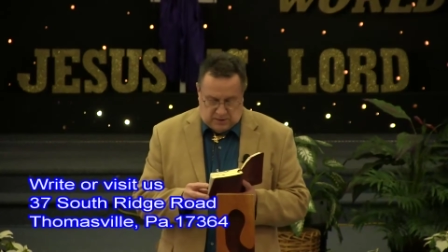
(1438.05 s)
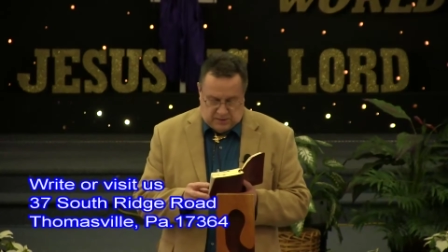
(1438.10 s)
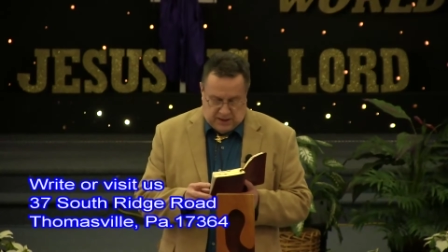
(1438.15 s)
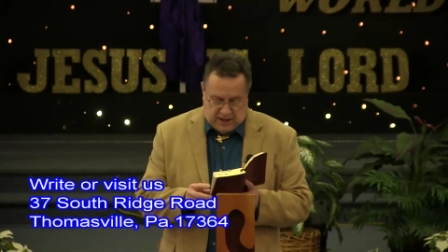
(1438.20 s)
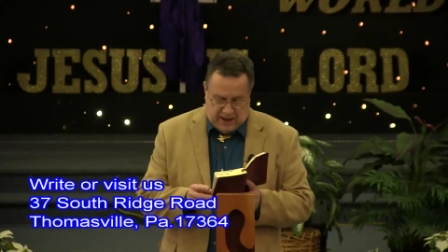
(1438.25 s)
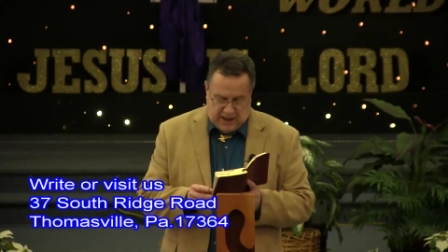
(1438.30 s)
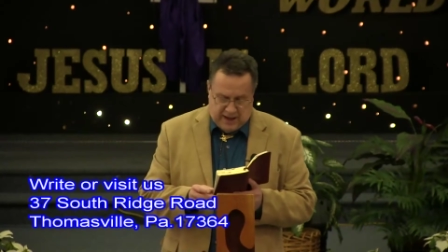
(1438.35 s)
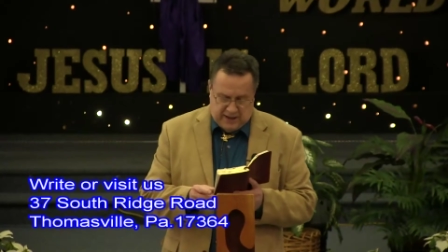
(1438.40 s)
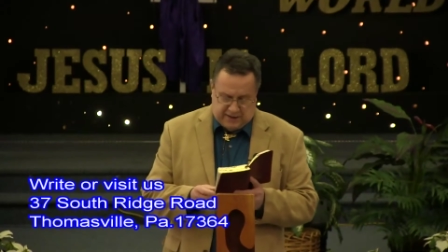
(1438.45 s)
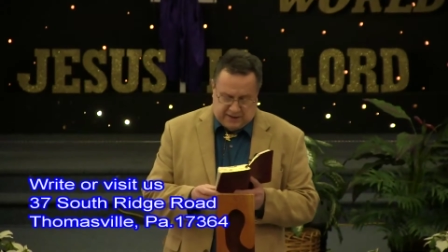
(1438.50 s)

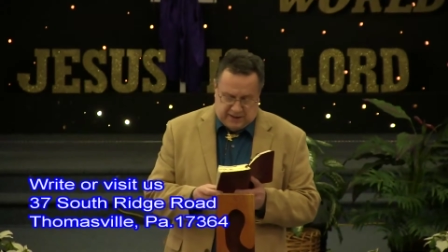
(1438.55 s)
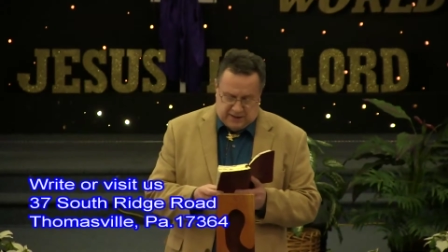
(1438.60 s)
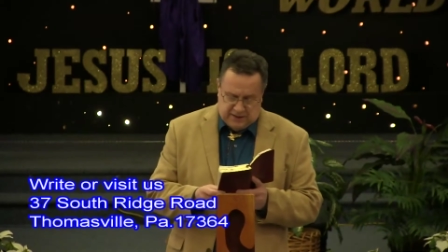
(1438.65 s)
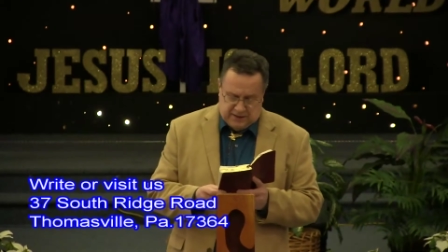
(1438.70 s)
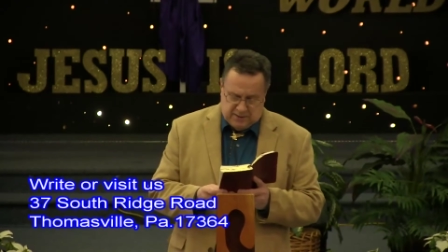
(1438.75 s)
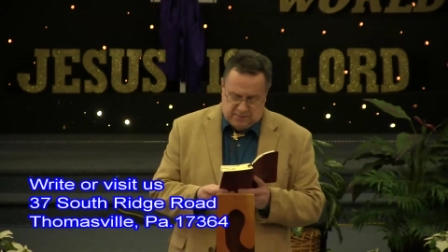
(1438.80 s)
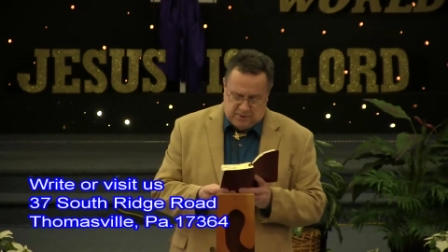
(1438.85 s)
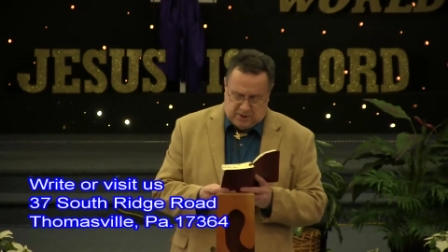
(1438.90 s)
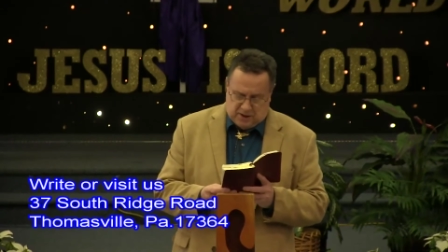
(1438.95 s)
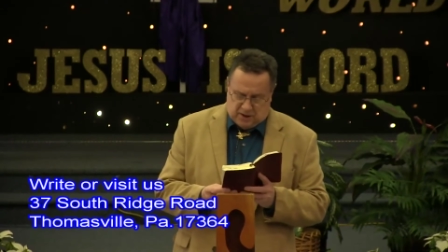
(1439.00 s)
Thy
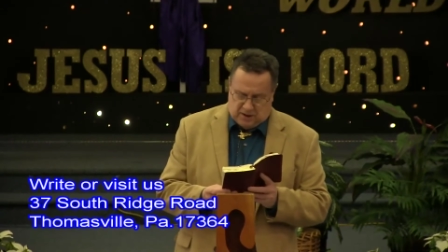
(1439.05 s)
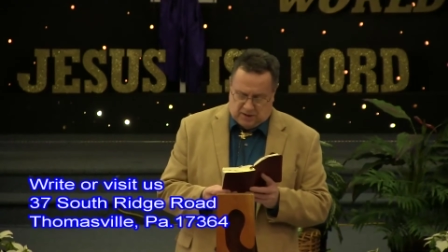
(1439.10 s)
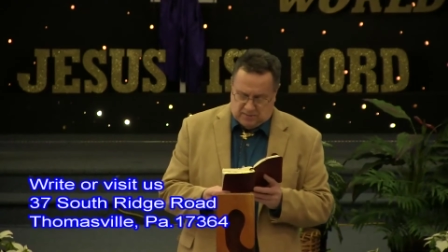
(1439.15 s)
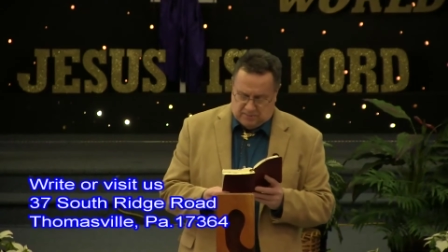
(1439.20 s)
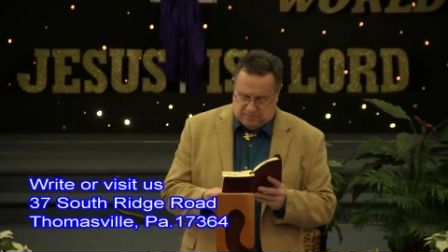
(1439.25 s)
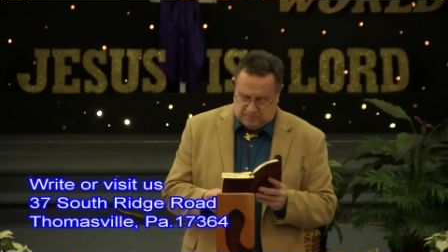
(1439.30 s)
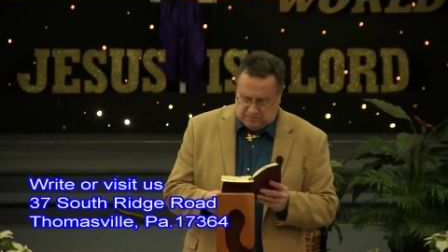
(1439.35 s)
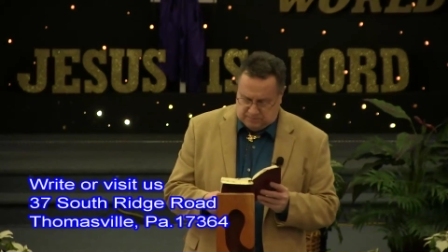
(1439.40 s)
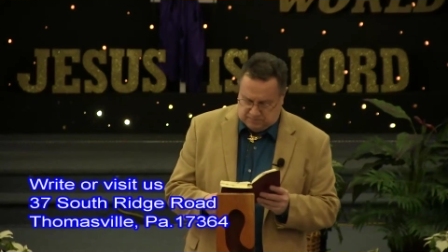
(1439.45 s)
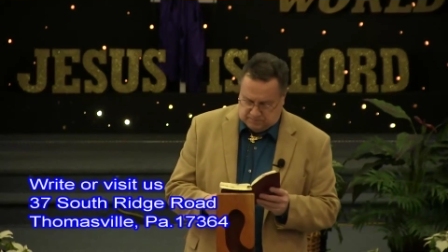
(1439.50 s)
kingdom
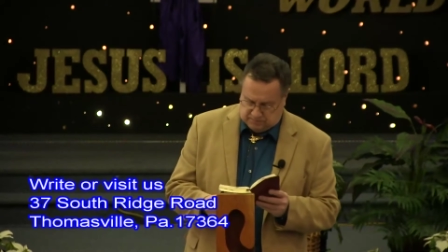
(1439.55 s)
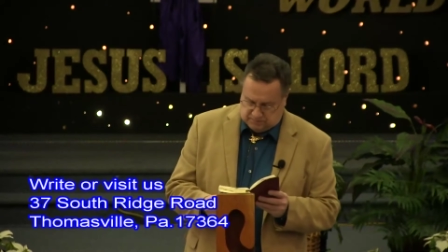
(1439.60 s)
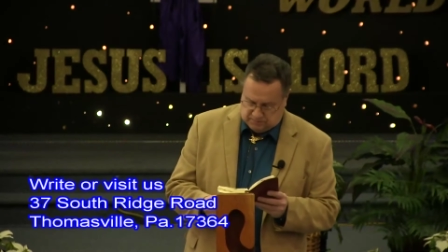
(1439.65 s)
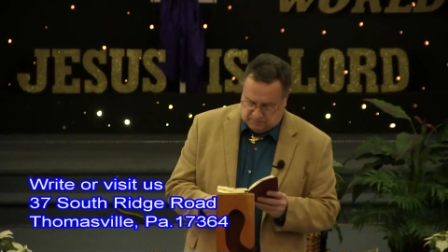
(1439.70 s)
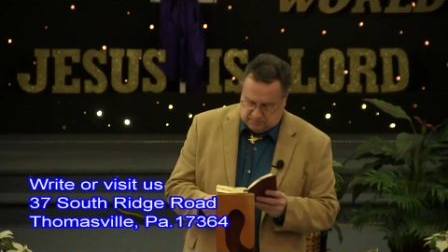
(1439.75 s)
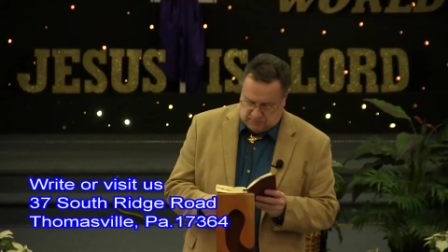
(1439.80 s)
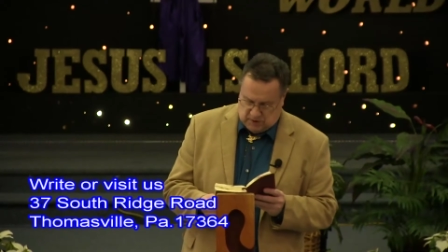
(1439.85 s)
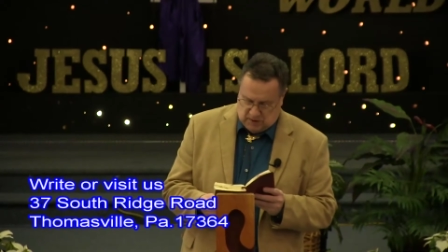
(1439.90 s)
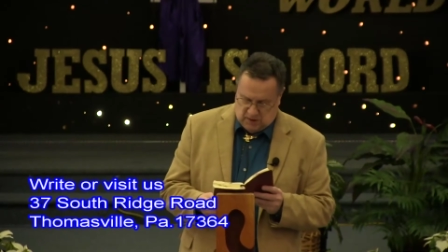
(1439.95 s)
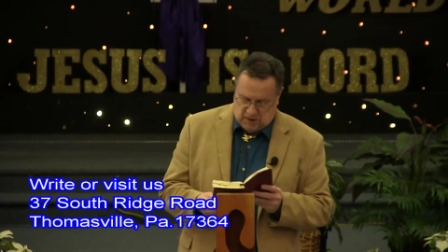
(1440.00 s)
come,
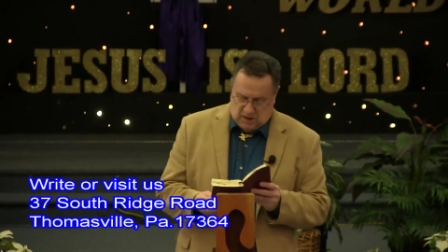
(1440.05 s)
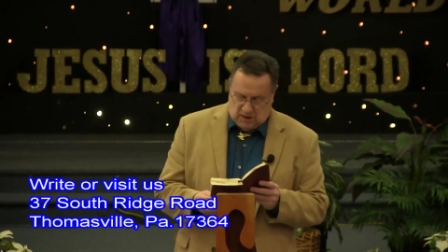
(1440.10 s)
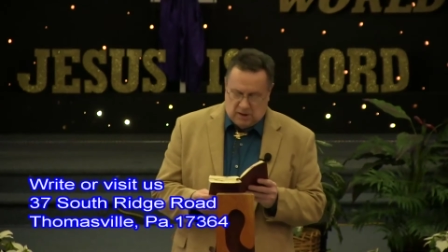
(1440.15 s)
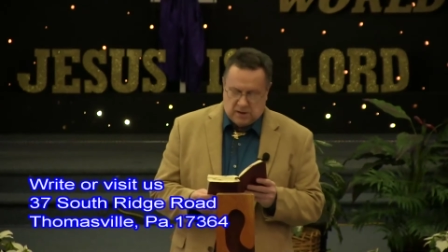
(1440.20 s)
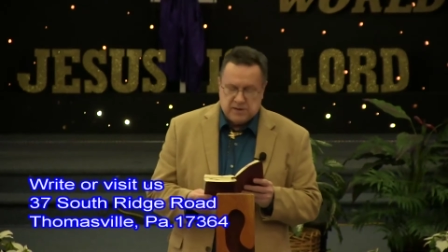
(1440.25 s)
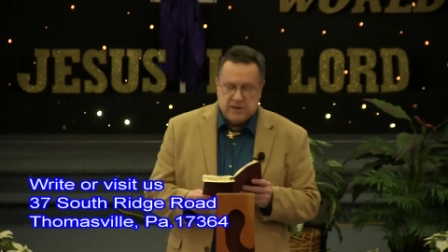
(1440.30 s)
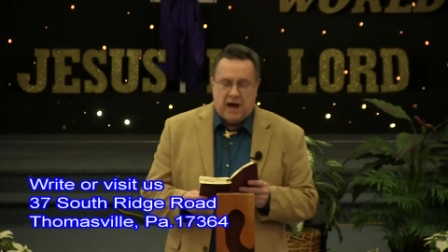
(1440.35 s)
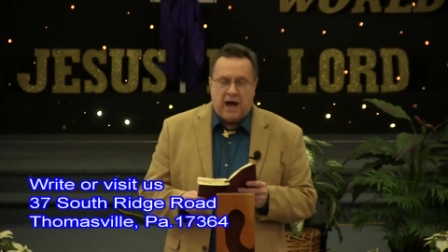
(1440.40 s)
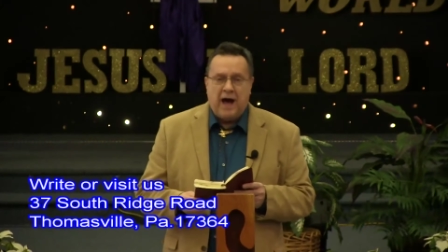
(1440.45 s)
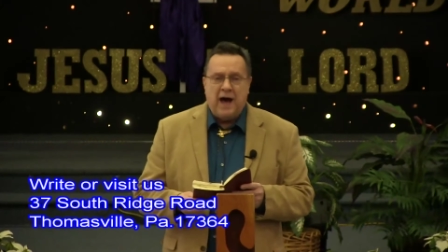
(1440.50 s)

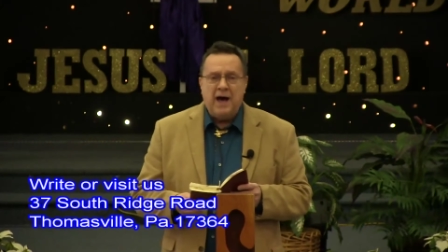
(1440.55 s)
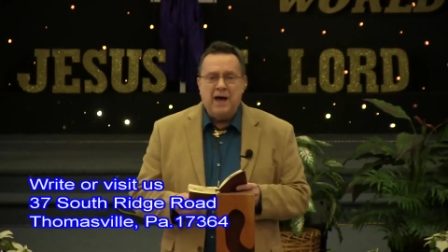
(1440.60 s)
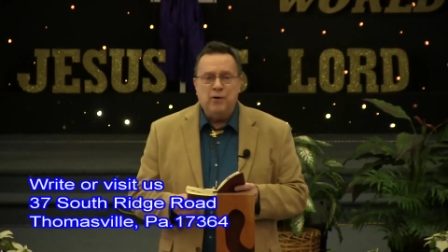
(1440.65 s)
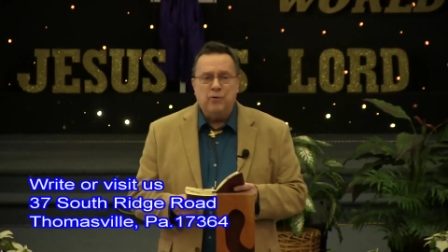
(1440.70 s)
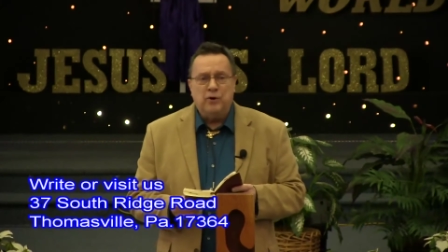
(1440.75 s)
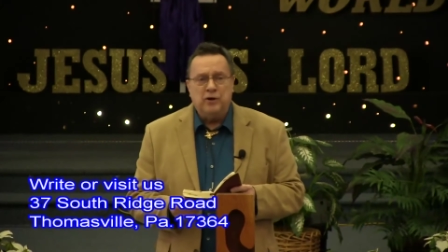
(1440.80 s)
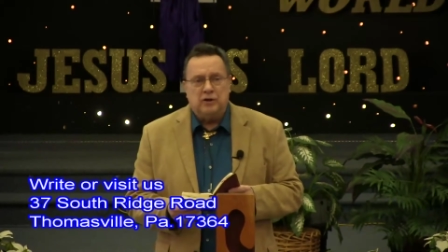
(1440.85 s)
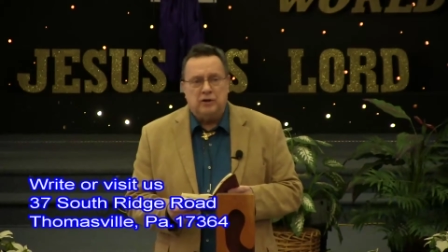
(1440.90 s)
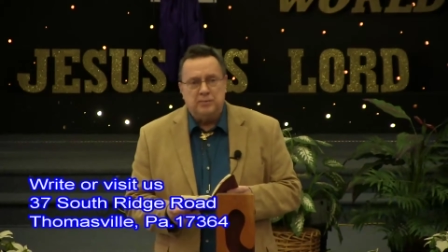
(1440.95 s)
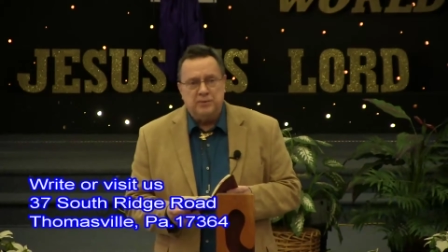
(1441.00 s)
thy
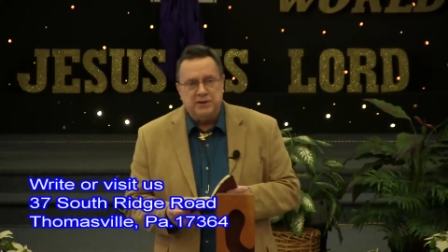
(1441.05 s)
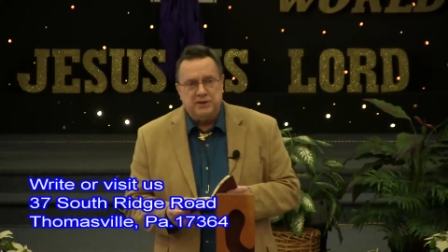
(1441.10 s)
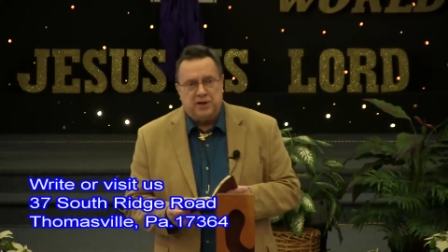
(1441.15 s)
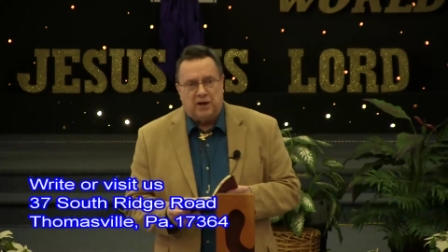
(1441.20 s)
will be